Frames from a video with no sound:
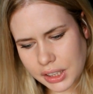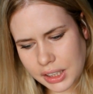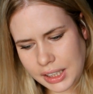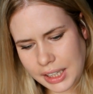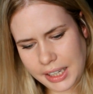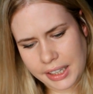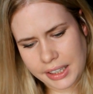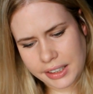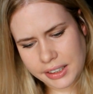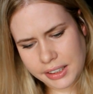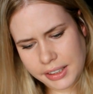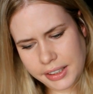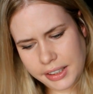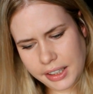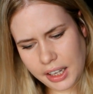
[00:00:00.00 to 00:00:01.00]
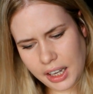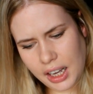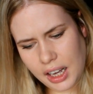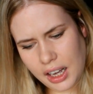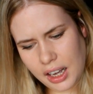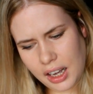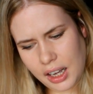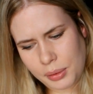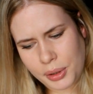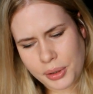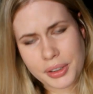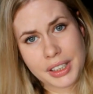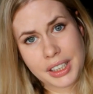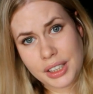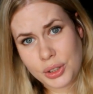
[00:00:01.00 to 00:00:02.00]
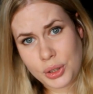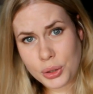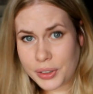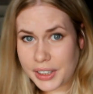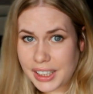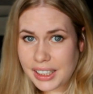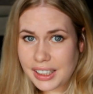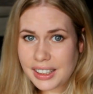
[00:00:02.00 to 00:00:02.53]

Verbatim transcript: yeah I'm not really enjoying